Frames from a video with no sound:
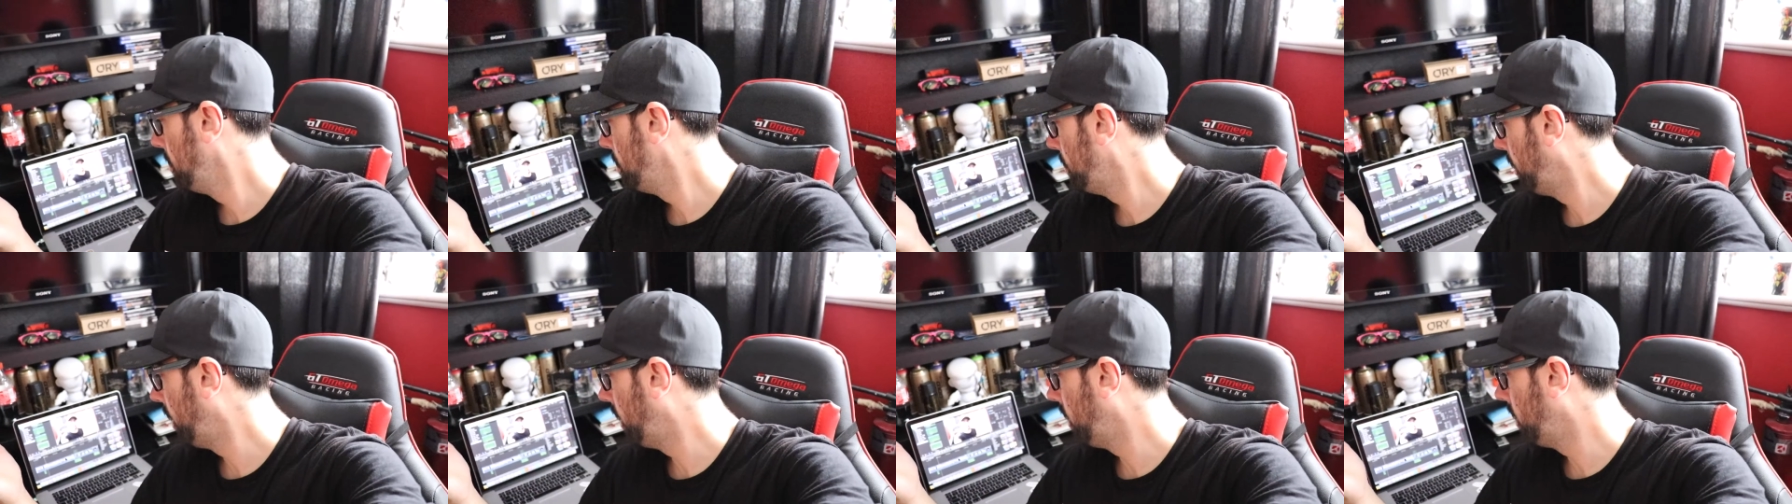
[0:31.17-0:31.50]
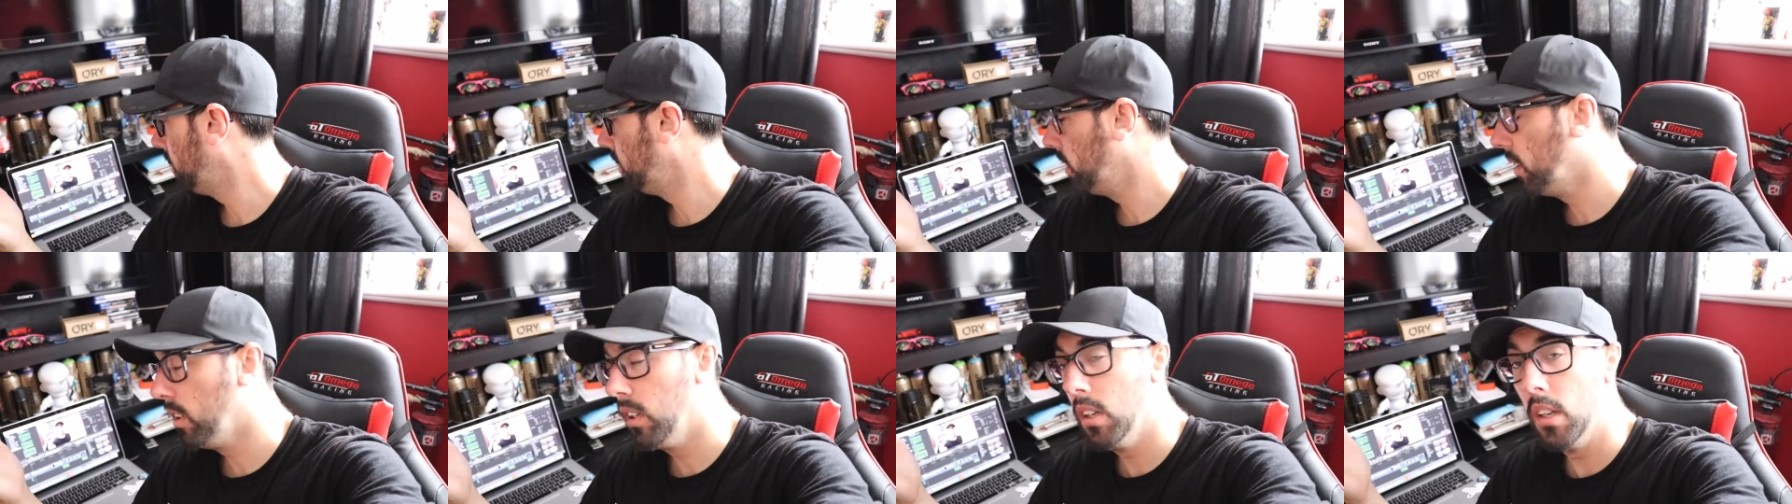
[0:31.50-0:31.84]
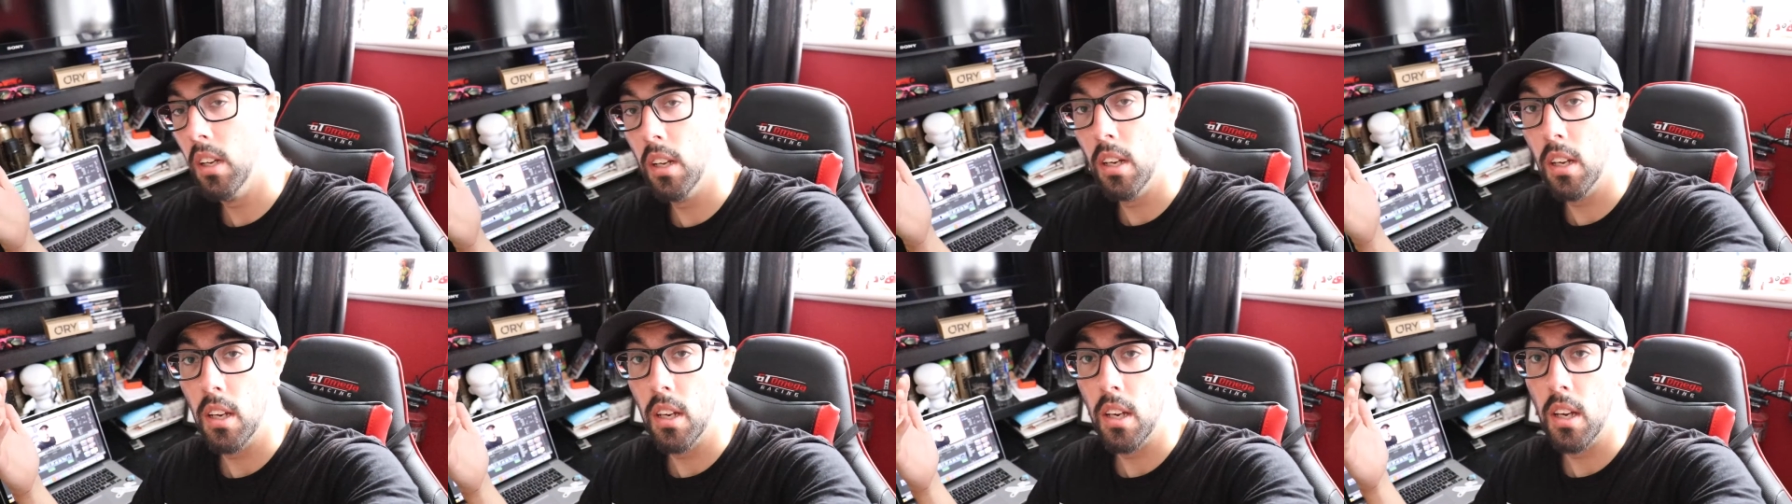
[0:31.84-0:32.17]
But
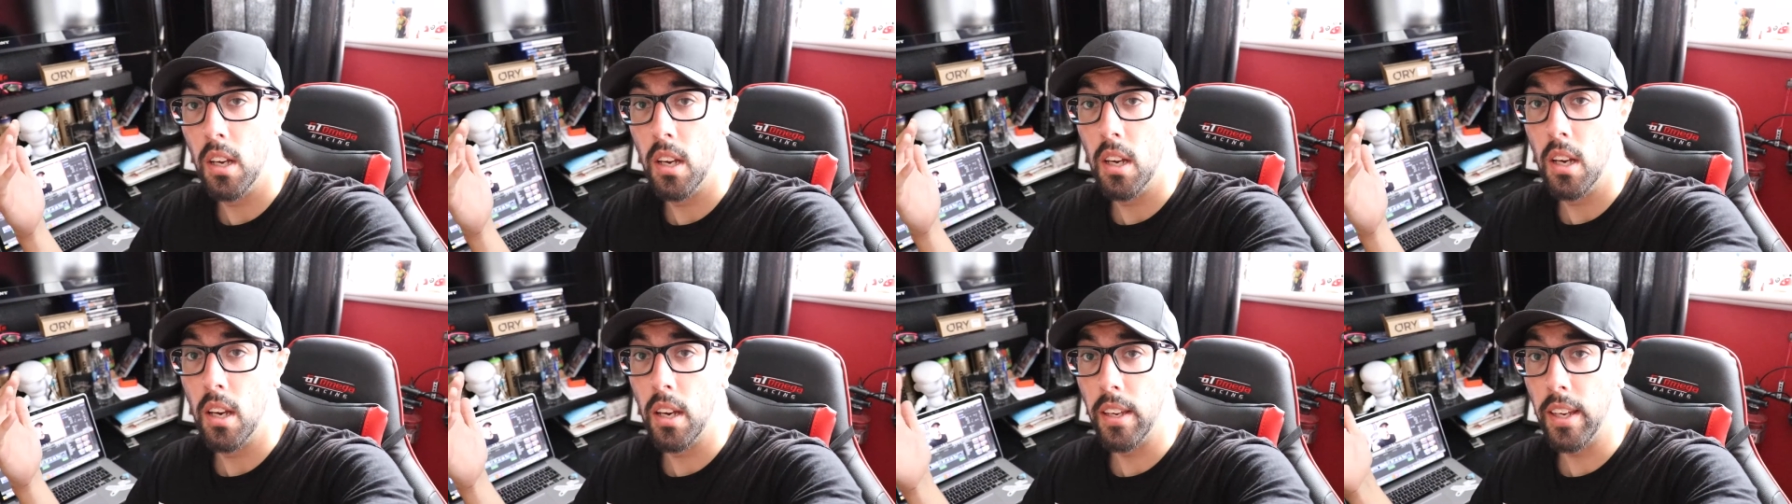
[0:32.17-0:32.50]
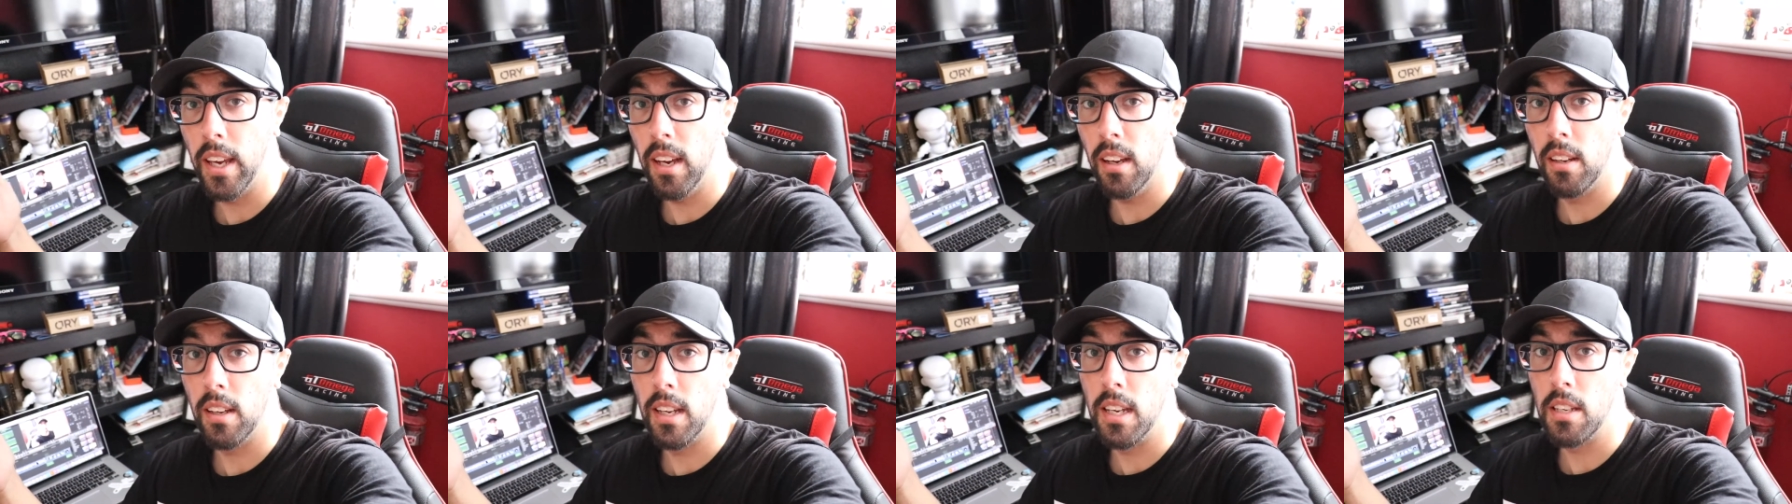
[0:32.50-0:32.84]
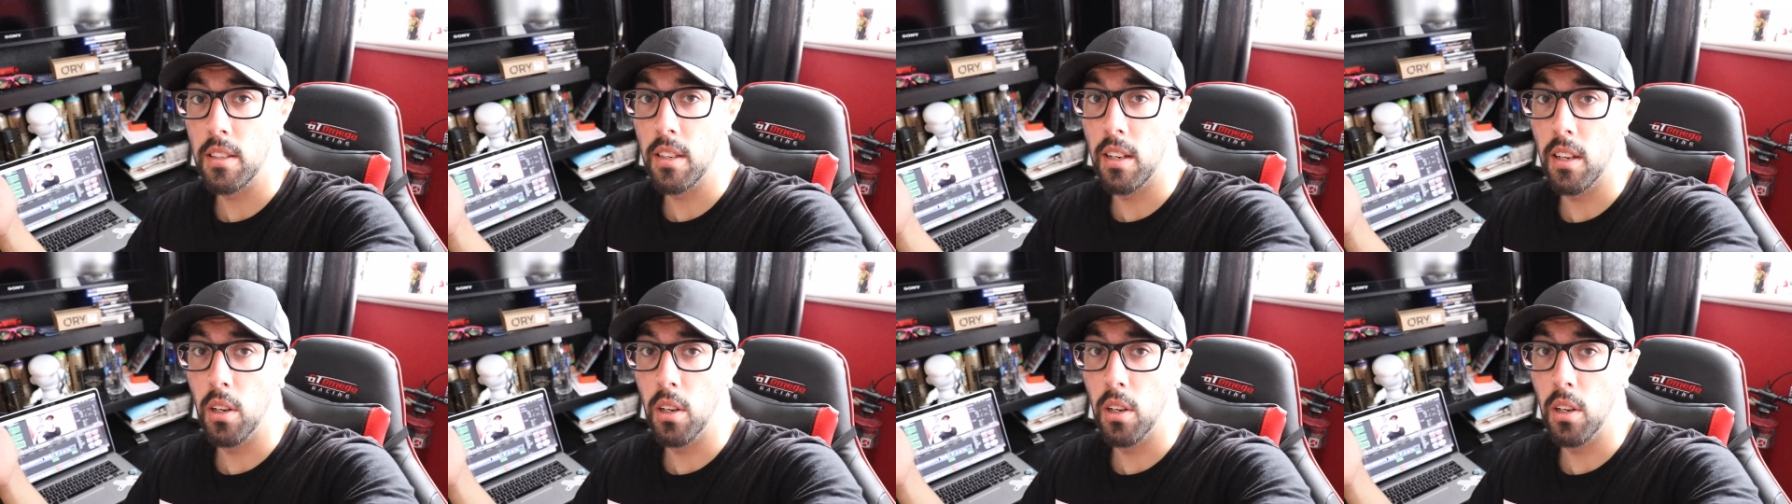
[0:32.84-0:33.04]
yeah, here's a